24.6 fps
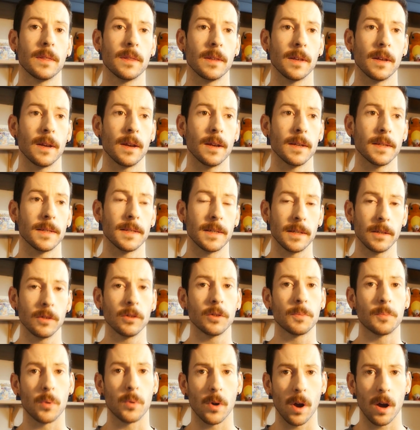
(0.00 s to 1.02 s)
the
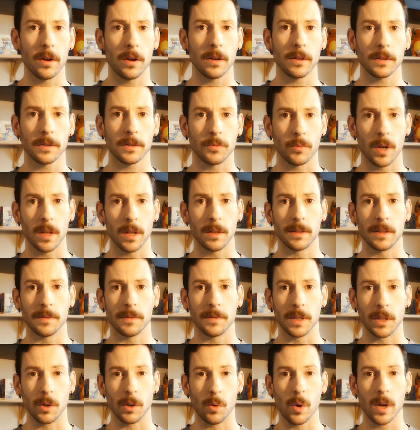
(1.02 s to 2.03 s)
sealed product
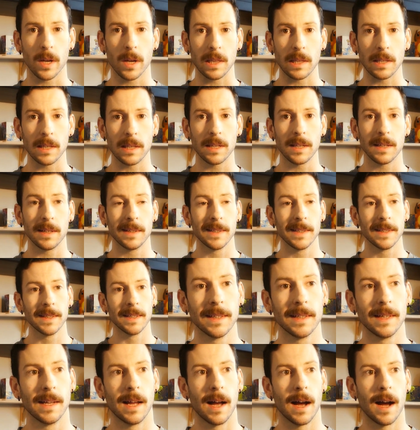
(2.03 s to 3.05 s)
relatively quickly,
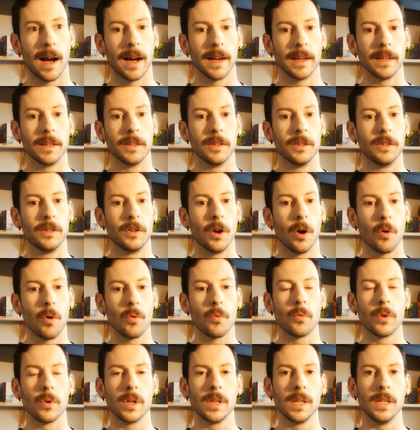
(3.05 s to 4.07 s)
I
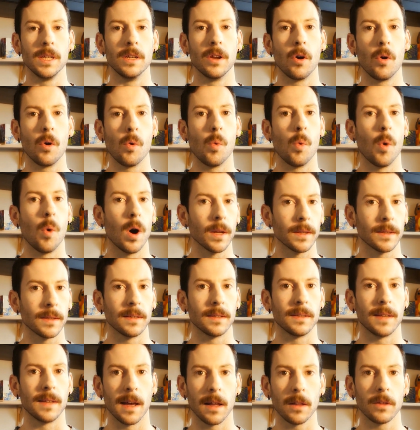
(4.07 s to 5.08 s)
don't really know what to
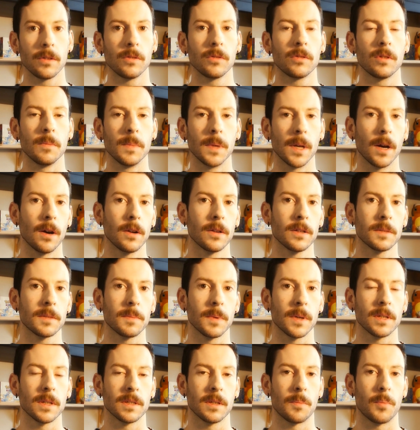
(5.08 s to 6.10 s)
tell you, to be honest,
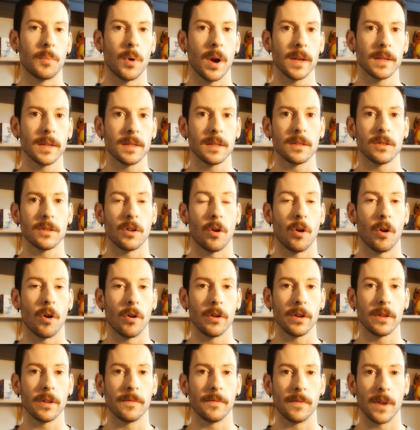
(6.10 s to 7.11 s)
because the prices are
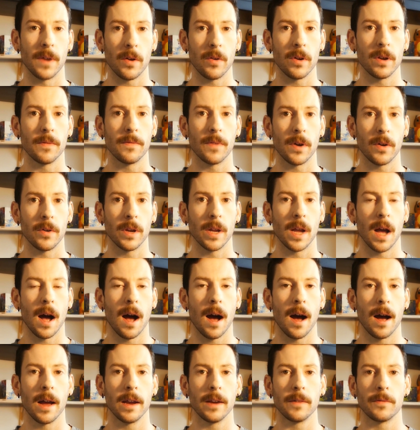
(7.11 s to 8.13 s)
already very, very
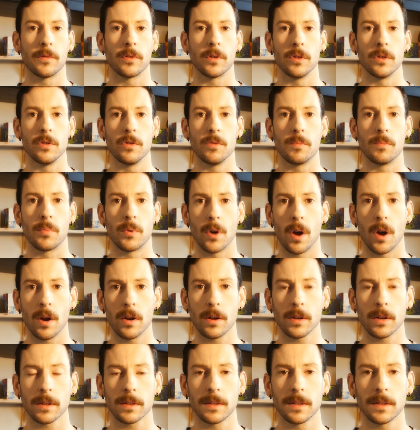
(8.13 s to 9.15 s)
high for a new
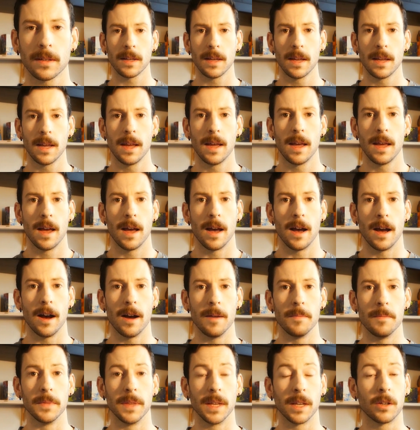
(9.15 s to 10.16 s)
product.
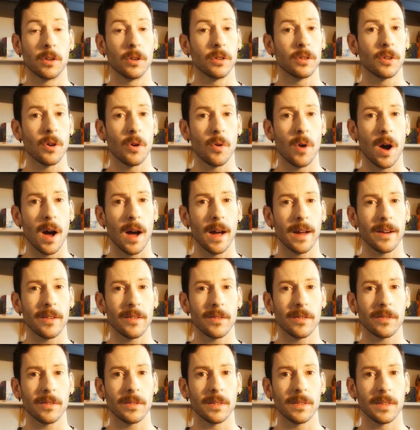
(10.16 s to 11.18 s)
They could go
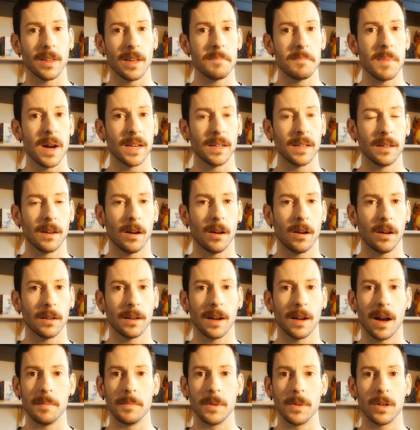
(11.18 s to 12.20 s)
higher, they might
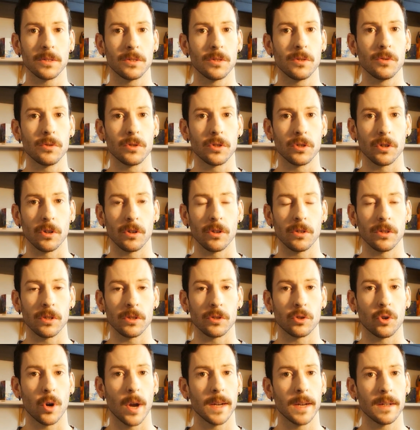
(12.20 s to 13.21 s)
not, I'm not too sure. The
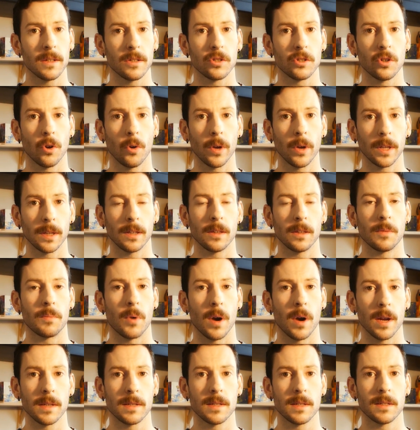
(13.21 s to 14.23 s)
trend is showing that the
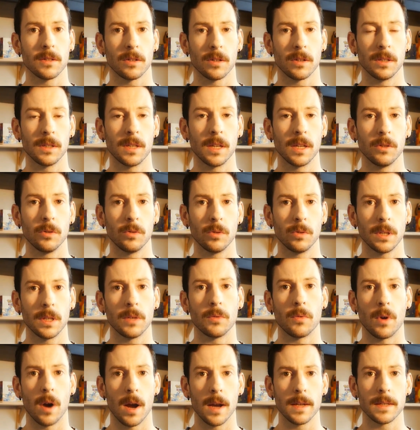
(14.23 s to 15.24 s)
prices are continually
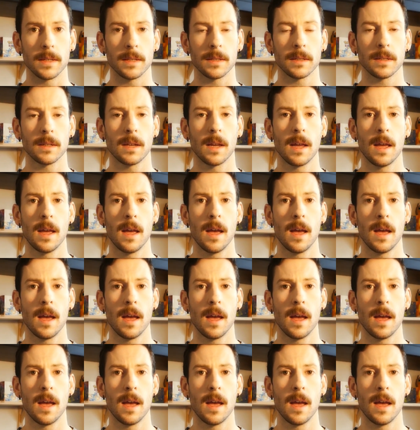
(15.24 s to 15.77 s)
rising.